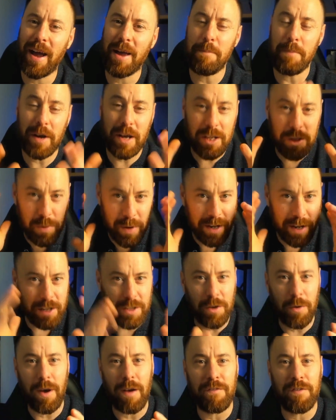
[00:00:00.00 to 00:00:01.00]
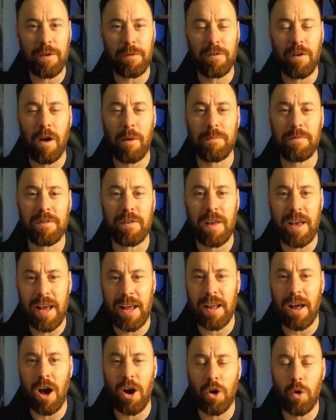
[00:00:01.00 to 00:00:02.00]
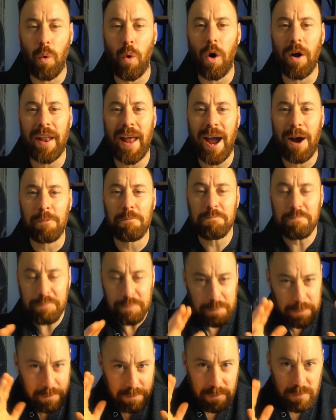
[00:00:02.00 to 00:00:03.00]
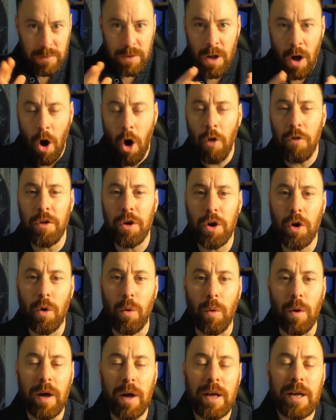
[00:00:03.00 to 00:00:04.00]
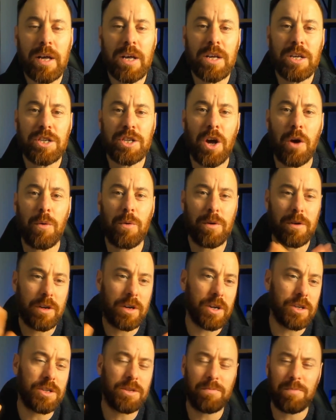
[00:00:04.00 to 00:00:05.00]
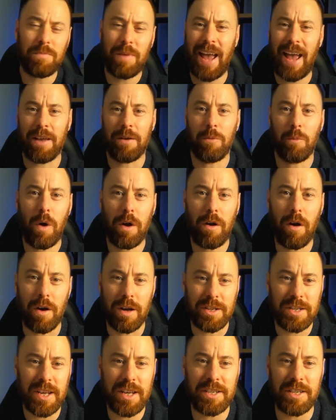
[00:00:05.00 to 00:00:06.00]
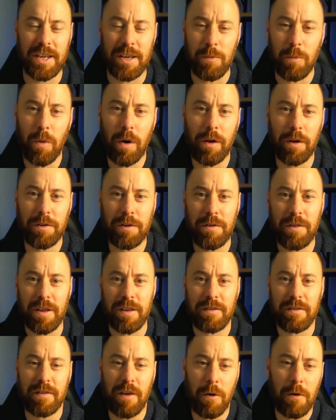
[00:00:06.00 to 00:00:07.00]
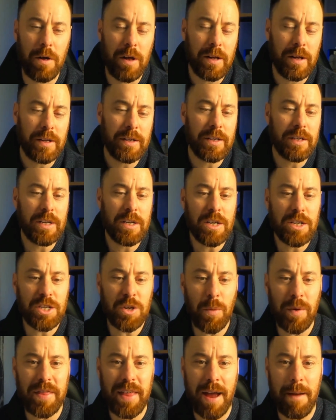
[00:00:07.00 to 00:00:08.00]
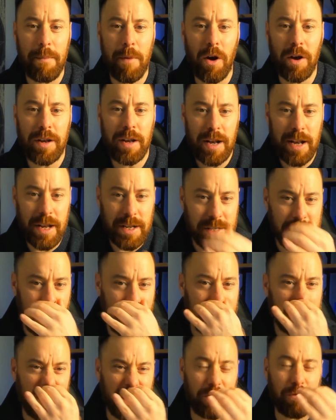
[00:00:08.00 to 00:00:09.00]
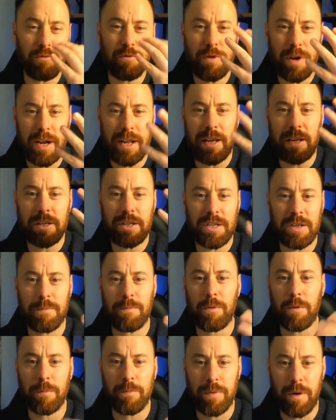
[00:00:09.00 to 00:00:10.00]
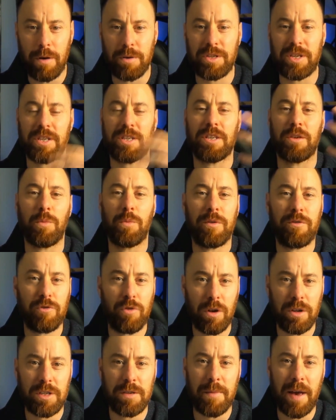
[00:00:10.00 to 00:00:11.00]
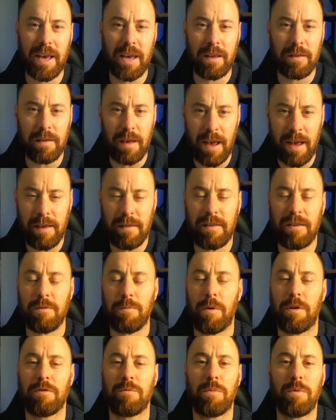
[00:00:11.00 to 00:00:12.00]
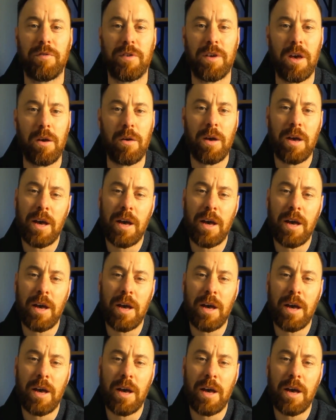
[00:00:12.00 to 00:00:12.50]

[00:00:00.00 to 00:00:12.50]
because we're going to do it a few times a quarter now on the call. So, because, hey, why not? It's easy. Why not do this? So with that in mind, let's get into this really simple process that we've tried to make as easy as possible for you.